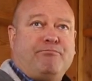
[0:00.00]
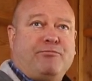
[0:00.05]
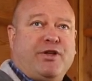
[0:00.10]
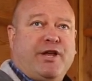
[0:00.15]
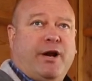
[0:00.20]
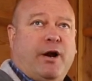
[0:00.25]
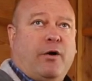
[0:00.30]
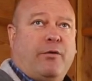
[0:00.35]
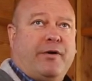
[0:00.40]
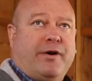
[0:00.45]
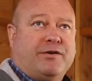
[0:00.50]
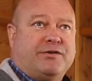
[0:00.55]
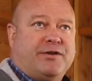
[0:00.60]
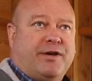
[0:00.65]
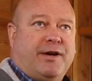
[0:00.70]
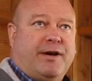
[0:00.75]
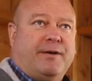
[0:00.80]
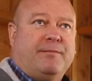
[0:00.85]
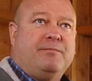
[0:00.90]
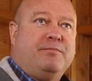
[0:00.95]
you know, there's
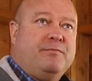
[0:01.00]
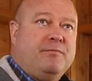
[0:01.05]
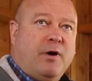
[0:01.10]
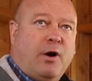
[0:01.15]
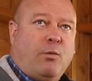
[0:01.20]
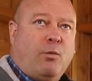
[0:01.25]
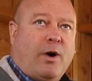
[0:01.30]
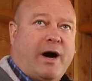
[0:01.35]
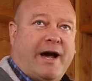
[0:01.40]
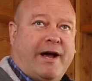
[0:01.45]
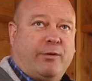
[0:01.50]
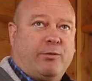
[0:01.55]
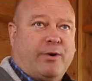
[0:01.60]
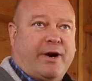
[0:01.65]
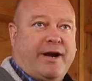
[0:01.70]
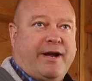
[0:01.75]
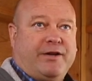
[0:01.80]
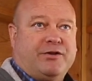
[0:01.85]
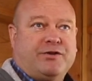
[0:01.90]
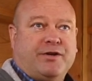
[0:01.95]
a wide
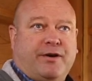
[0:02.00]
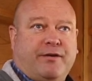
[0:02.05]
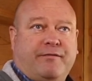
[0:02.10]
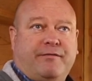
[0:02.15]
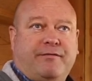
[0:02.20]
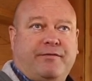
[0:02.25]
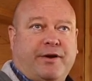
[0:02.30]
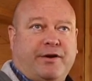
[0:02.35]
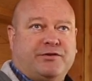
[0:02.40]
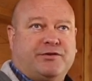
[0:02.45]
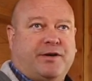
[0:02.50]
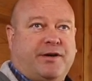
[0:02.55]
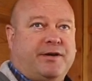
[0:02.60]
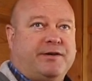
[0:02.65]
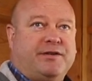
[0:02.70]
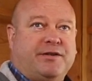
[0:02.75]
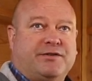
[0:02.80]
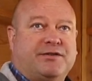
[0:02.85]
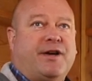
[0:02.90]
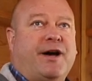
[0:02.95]
range of, there's a
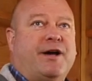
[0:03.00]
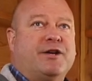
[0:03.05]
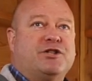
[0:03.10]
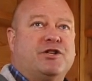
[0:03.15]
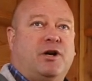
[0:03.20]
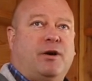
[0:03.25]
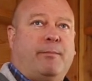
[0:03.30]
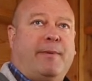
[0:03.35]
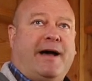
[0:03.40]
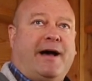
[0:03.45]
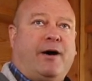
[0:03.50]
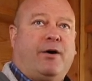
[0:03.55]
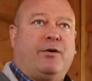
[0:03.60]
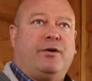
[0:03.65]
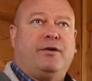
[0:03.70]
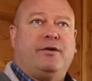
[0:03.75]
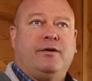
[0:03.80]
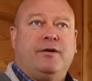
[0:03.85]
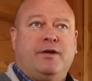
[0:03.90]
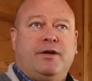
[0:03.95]
discussion
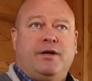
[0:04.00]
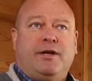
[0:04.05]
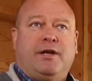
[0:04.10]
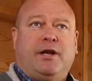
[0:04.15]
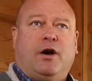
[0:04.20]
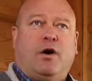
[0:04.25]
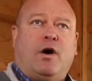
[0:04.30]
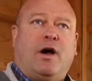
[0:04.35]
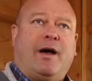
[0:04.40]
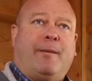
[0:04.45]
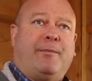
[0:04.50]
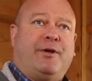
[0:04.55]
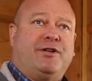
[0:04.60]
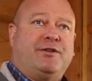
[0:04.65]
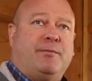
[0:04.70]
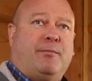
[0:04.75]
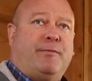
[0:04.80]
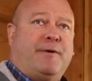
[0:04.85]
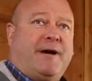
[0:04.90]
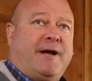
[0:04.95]
about, you know, how
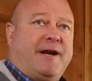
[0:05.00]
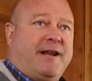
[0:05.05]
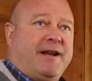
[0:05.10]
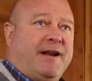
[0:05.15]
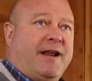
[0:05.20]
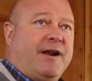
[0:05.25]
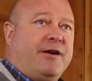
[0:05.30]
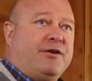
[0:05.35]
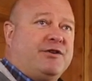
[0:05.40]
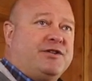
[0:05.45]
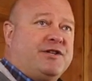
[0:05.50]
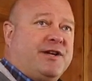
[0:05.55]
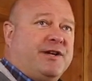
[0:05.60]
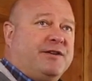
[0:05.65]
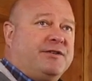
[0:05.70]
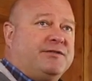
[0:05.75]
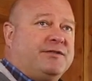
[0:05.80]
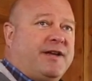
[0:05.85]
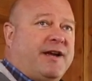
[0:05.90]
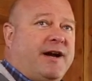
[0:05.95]
much embodied energy
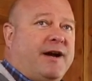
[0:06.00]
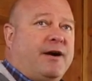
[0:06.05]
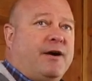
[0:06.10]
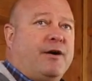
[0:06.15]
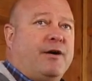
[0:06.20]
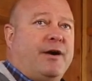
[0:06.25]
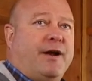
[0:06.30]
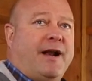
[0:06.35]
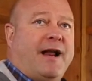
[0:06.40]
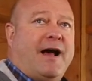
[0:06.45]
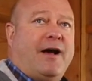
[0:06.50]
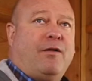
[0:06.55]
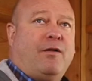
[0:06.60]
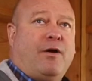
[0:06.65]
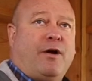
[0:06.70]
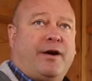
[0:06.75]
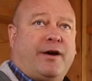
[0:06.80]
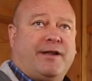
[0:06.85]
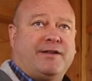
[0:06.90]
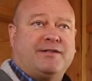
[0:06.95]
is there and how
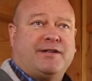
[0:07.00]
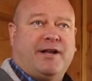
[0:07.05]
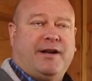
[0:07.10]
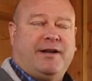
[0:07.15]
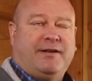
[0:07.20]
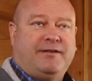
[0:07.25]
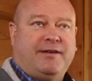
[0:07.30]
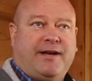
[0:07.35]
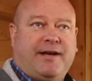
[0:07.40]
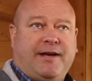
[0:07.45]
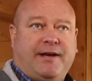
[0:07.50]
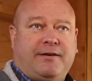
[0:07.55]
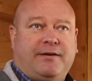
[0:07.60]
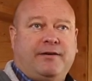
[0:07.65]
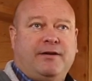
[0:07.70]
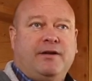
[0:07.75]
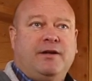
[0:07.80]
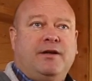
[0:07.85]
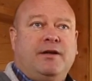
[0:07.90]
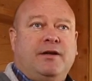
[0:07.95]
long it's going to take
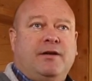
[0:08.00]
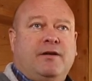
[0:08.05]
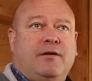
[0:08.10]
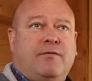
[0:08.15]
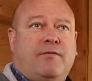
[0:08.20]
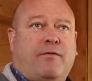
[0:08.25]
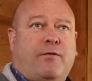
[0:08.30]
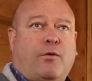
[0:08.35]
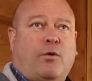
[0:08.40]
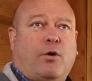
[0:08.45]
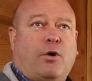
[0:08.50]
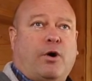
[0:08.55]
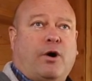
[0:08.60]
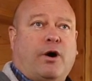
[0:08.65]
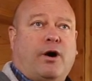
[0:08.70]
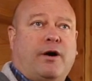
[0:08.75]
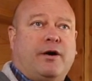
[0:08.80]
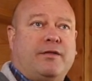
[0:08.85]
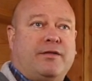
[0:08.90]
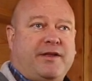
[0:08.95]

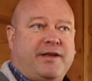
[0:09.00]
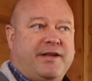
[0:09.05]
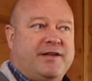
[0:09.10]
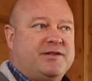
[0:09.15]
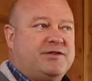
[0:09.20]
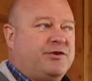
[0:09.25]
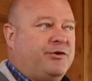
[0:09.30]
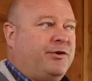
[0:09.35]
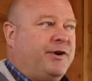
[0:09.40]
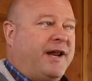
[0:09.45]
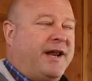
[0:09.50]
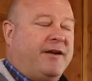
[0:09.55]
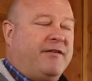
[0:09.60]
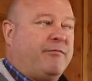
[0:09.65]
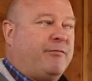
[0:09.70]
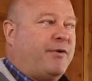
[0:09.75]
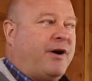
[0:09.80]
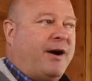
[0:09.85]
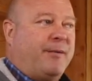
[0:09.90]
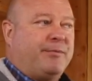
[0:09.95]
for the
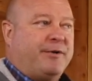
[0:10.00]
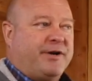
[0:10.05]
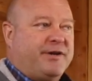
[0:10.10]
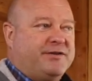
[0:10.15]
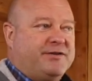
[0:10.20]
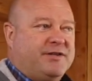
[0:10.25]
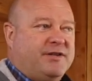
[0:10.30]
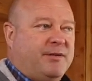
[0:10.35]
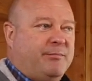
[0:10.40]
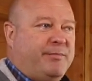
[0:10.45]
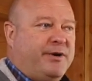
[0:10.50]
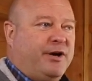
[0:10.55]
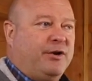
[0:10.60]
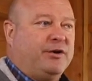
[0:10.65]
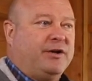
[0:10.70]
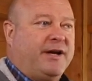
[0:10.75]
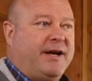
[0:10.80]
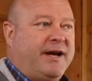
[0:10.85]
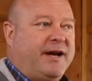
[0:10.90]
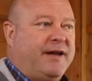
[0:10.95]
insulative properties in the
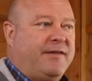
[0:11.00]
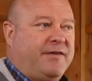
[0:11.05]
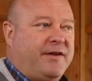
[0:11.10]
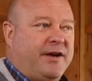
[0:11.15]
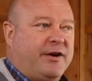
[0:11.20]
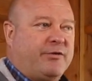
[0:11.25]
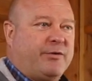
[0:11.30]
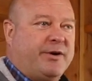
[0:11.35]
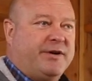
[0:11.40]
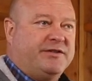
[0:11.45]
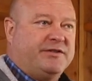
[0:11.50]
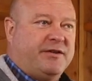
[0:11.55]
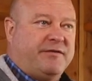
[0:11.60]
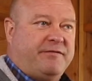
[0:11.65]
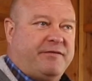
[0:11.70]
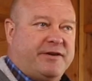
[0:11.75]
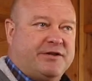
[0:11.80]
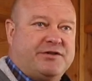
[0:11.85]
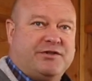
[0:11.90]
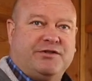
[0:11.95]
building and the increased
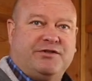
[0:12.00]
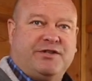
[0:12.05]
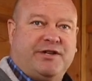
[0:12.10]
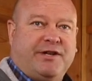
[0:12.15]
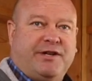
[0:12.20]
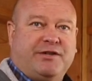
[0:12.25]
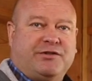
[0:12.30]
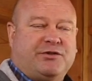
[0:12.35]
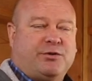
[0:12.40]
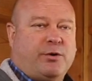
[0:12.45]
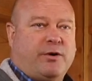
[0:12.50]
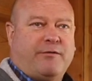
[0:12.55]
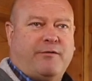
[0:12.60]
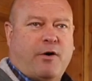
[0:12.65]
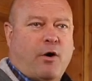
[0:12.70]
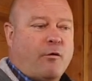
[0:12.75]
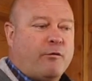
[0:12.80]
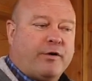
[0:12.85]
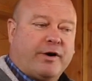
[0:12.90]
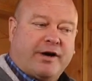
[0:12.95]
efficiency to sort of
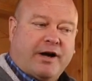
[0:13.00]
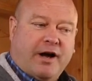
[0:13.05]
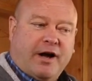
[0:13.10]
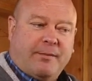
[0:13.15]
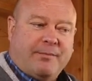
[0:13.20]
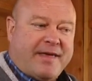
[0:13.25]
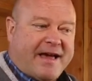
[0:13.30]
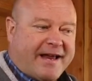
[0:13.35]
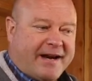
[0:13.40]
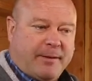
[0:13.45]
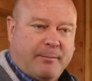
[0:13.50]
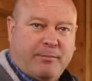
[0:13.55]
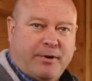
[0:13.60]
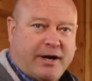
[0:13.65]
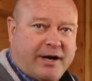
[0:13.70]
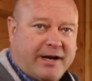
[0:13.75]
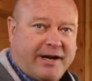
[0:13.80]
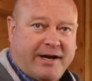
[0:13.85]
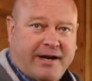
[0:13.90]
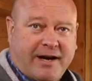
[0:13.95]
overcome that
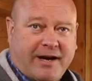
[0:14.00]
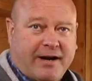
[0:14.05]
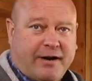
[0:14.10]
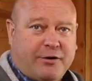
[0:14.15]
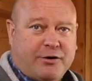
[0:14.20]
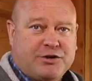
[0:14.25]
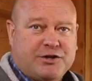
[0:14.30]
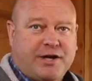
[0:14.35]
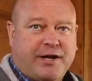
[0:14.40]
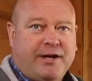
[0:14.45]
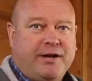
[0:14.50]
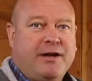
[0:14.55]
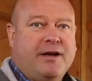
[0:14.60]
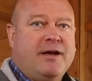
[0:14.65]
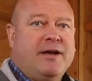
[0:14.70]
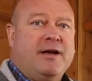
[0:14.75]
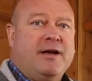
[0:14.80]
embodied energy.